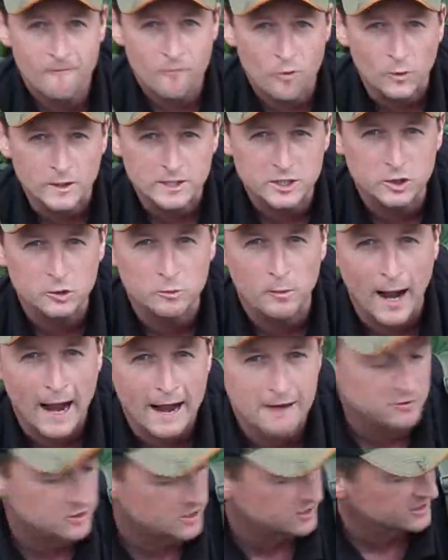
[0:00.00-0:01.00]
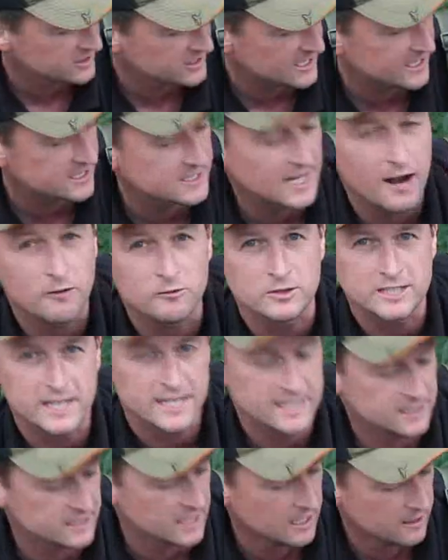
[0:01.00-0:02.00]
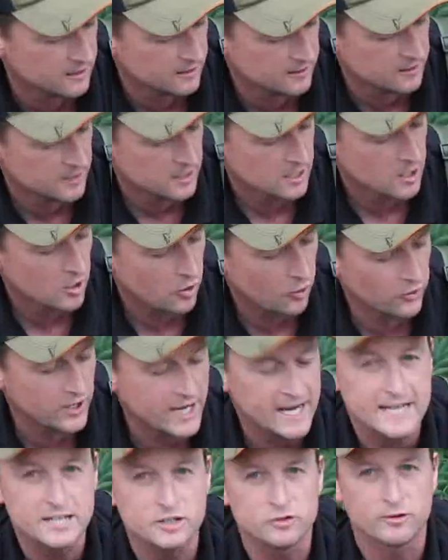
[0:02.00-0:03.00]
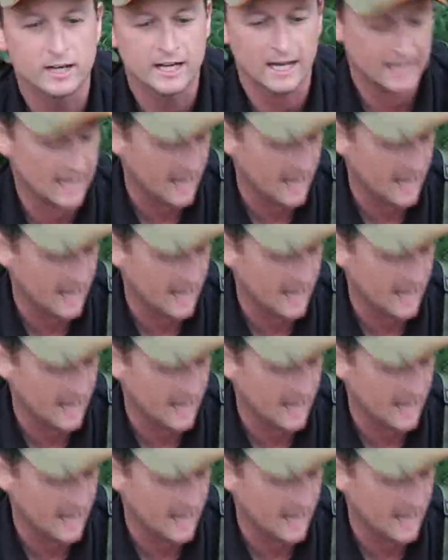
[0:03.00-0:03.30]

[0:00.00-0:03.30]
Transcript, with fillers: 42 pounds, six ounces on the hinge rig